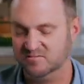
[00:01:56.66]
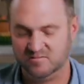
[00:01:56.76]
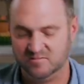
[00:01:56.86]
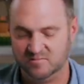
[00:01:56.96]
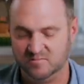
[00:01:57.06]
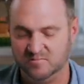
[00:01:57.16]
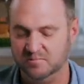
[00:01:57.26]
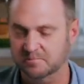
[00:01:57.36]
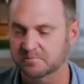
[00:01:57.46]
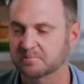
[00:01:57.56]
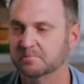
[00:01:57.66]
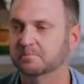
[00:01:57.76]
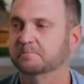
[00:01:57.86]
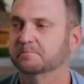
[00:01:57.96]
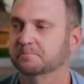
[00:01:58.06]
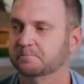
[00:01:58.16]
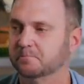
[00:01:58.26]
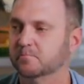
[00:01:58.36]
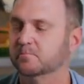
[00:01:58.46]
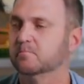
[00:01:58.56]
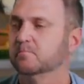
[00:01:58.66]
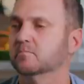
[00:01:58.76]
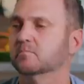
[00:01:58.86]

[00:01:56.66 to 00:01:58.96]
No words are spoken by the person on screen.